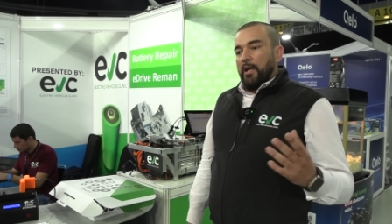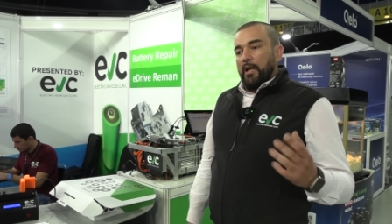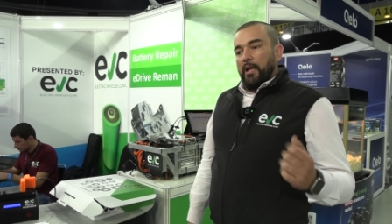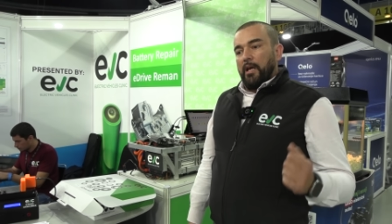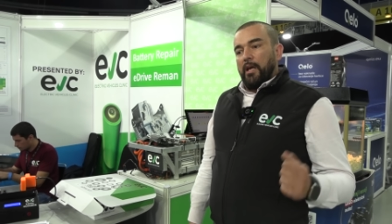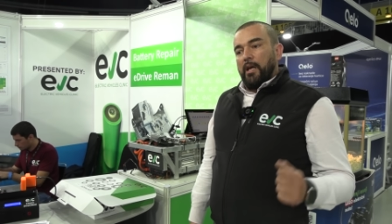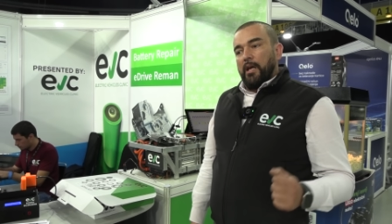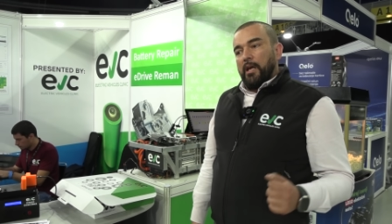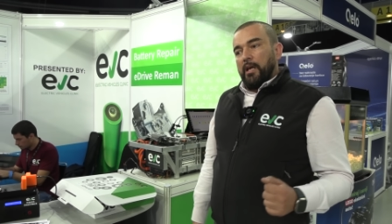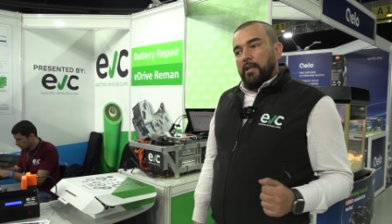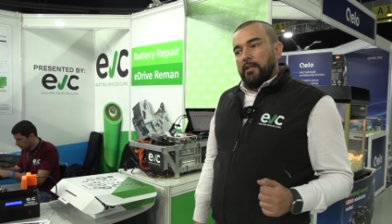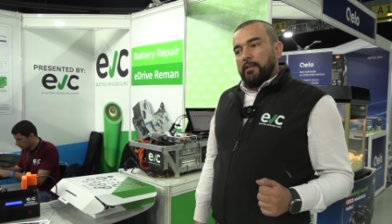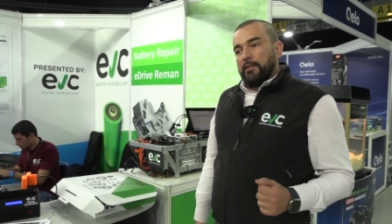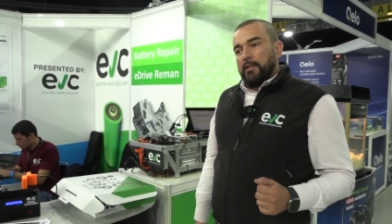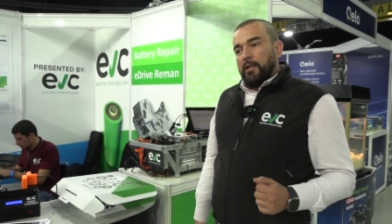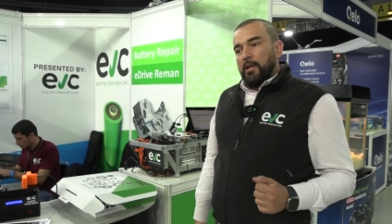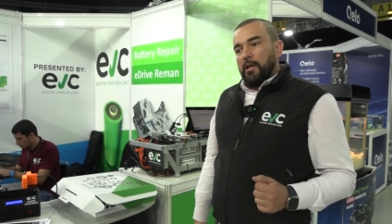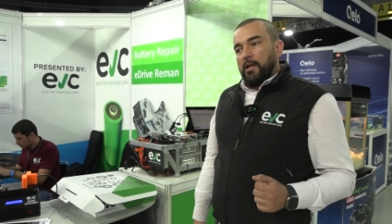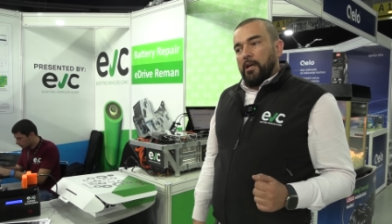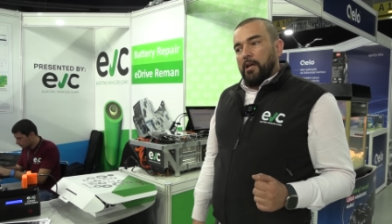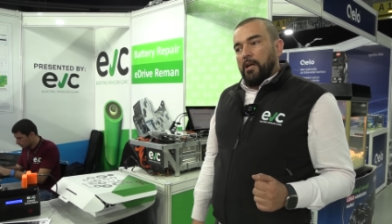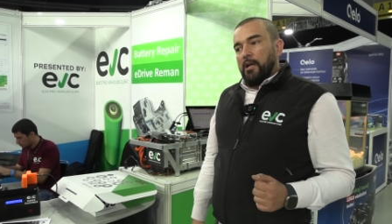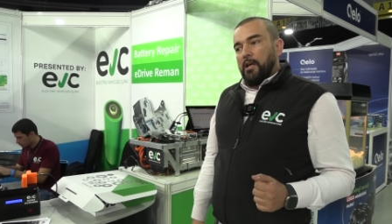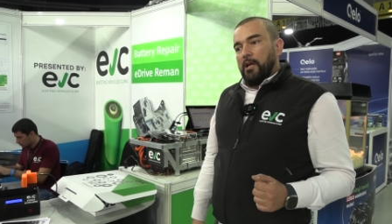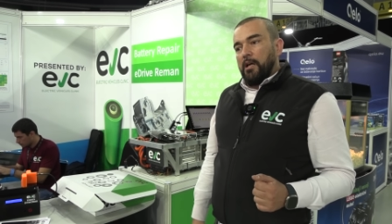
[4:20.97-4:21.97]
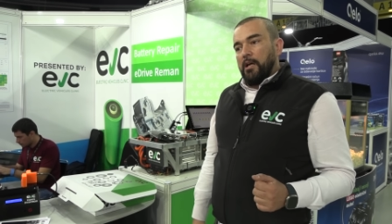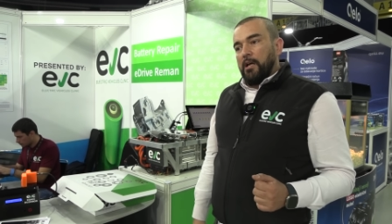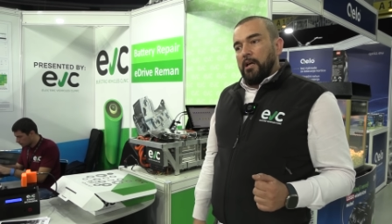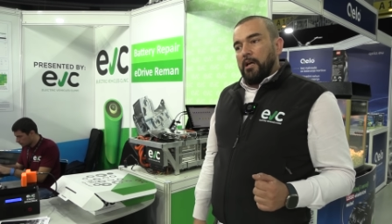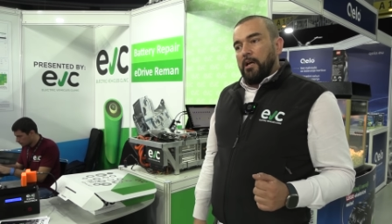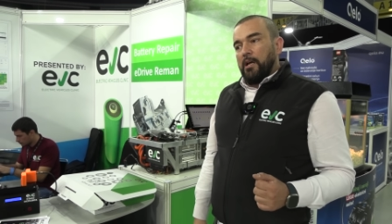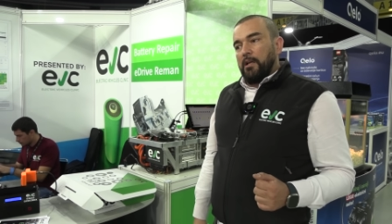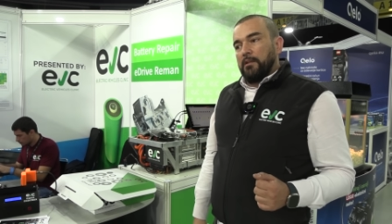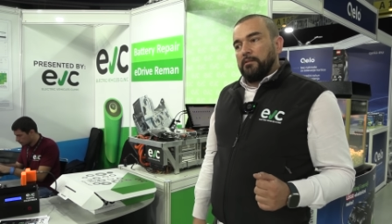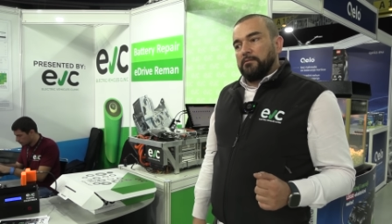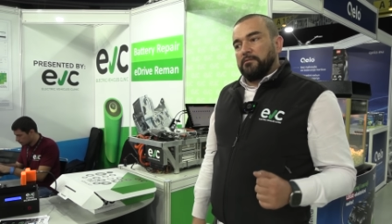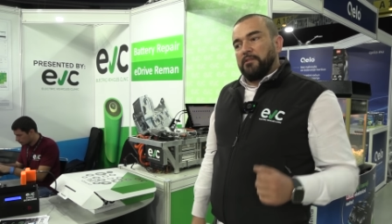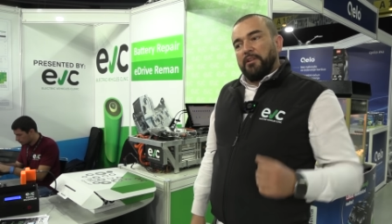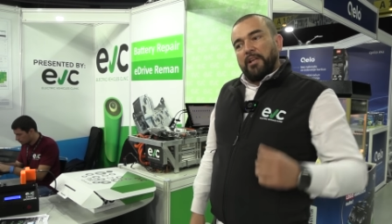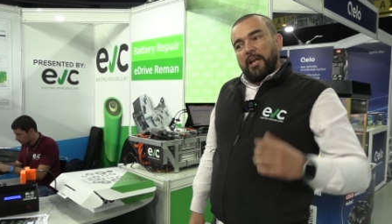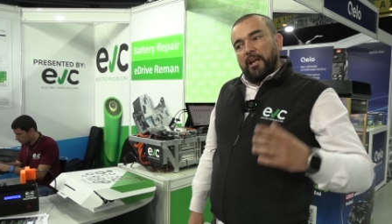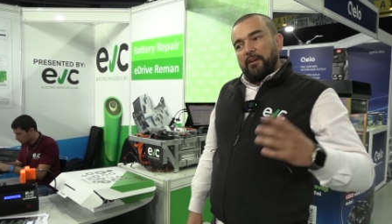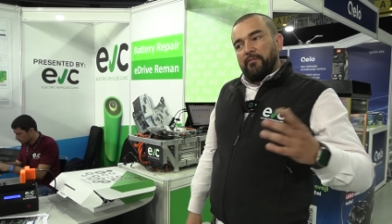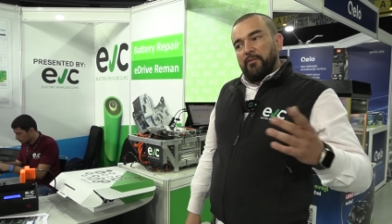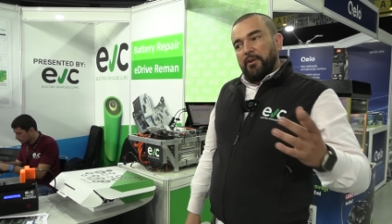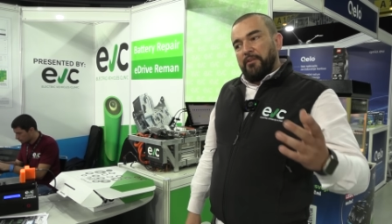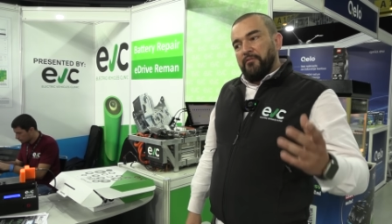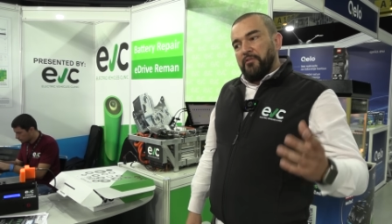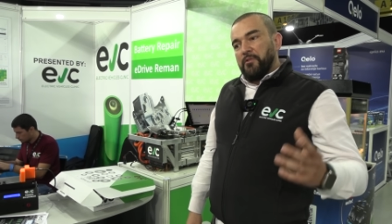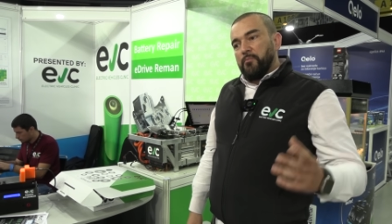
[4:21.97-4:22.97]
and uh, uh, they
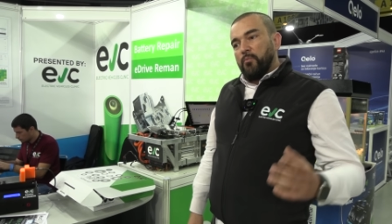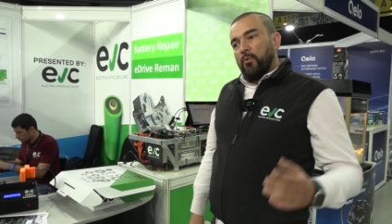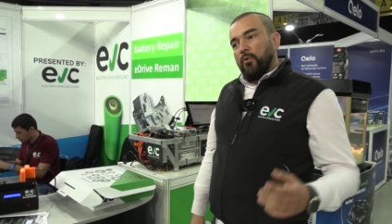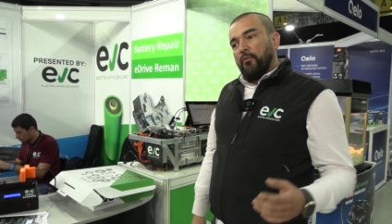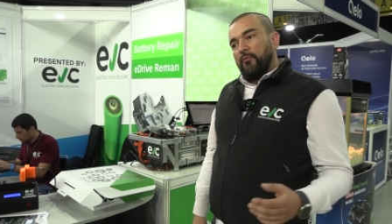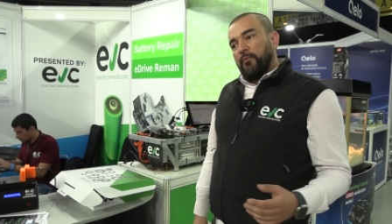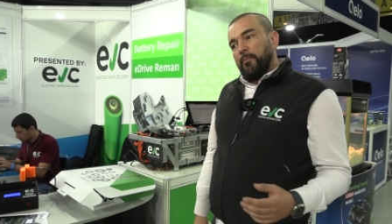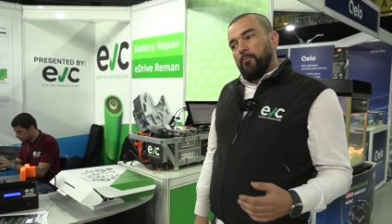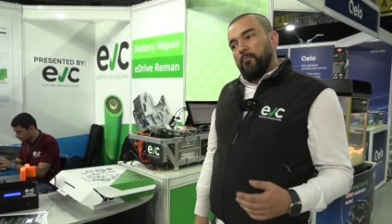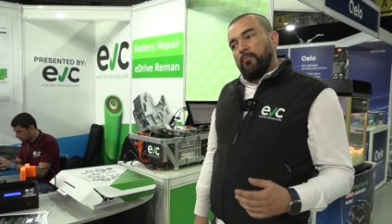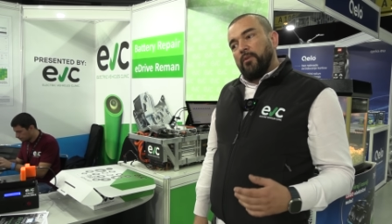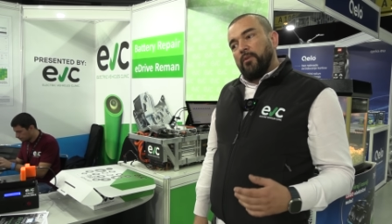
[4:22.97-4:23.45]
have even more